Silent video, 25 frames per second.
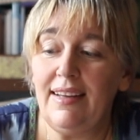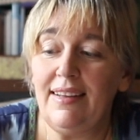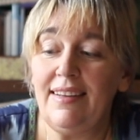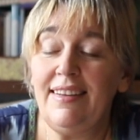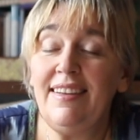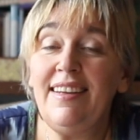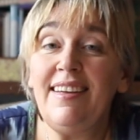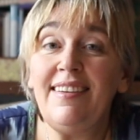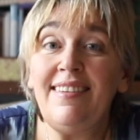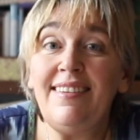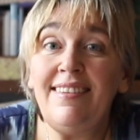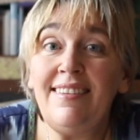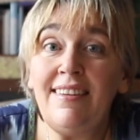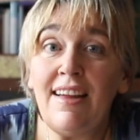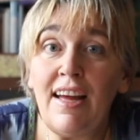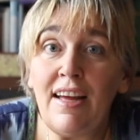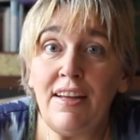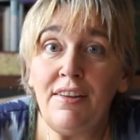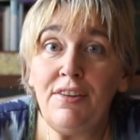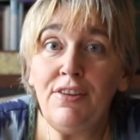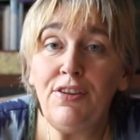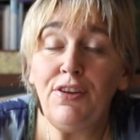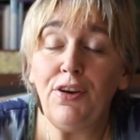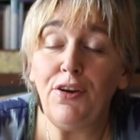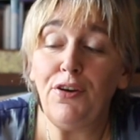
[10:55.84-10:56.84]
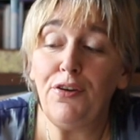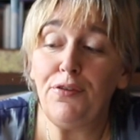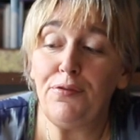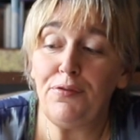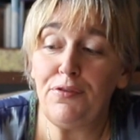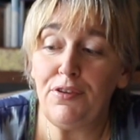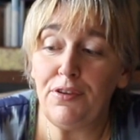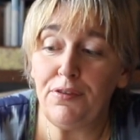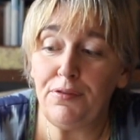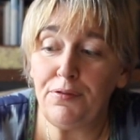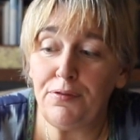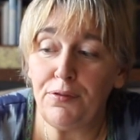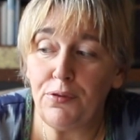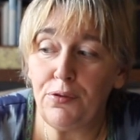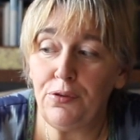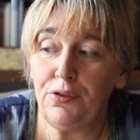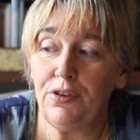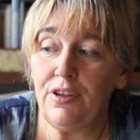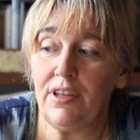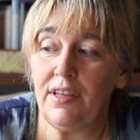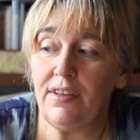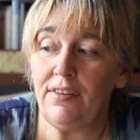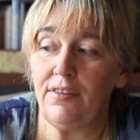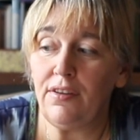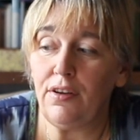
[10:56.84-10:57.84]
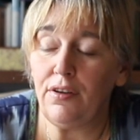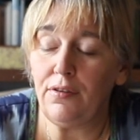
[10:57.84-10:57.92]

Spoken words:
descent of the fullness